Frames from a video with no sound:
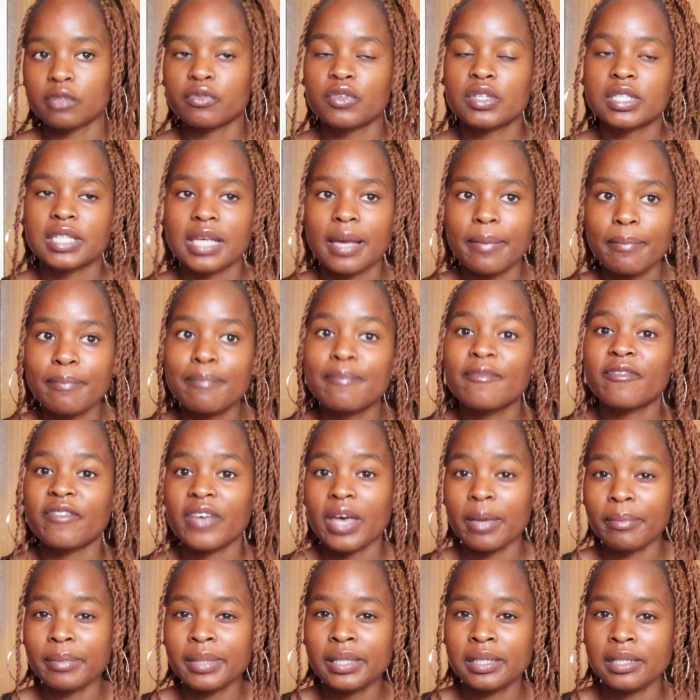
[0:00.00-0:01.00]
For some
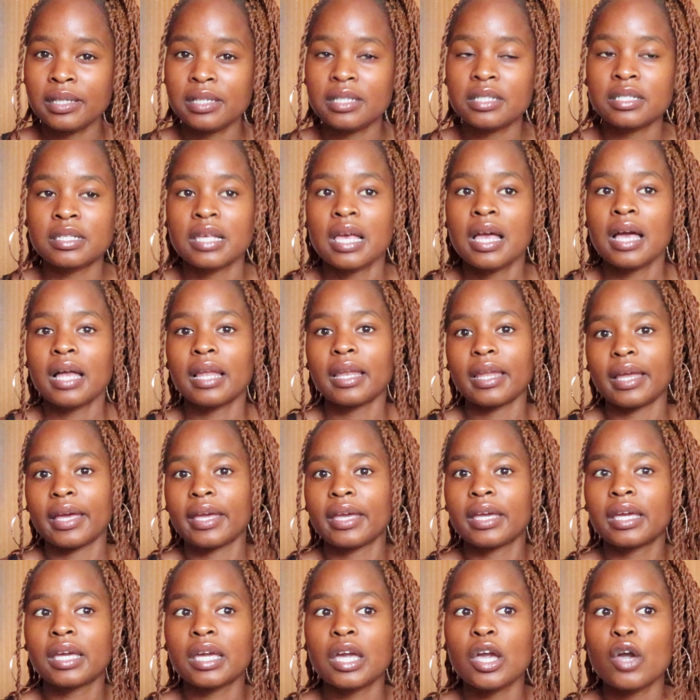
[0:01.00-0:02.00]
families,
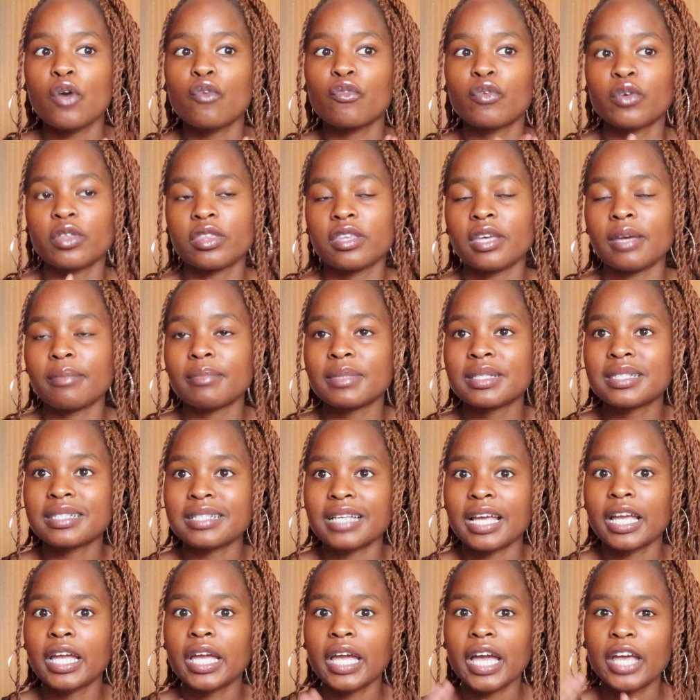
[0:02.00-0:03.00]
like for them it's
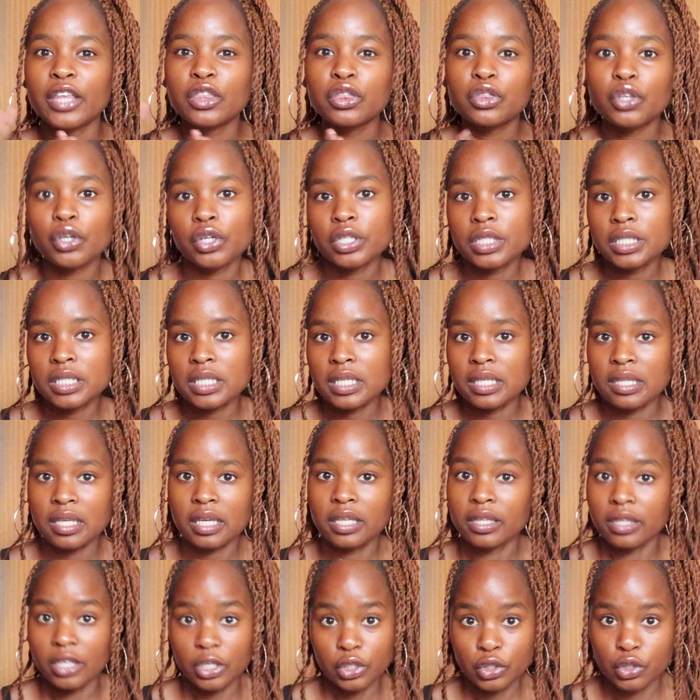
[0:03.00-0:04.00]
like at 30
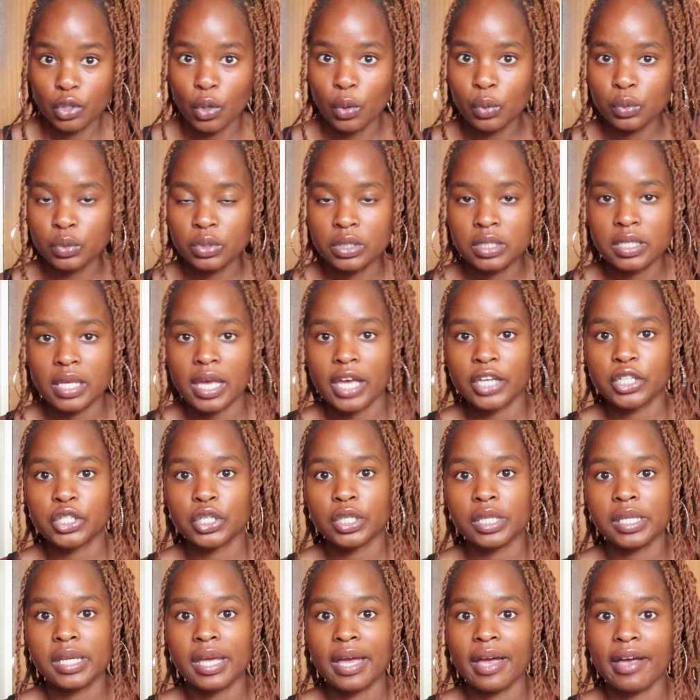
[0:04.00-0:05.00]
then they don't
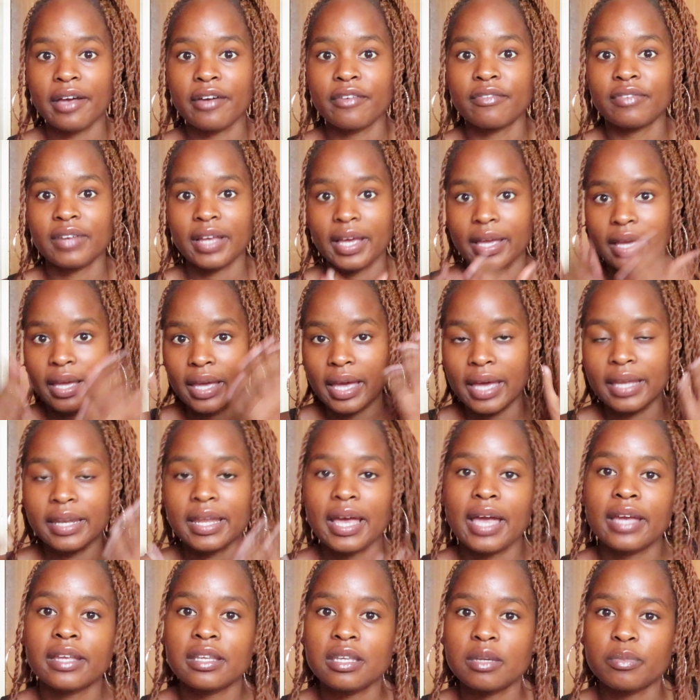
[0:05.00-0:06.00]
actually have like an
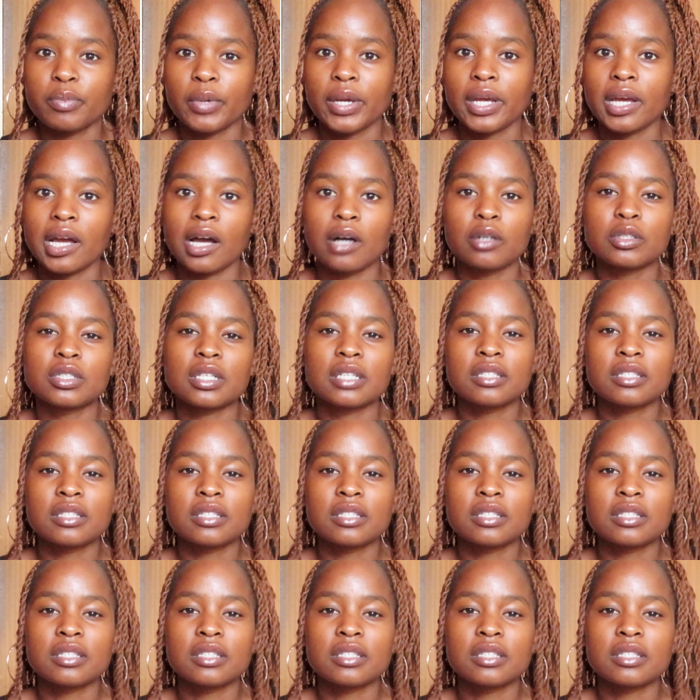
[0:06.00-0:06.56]
acne breakout.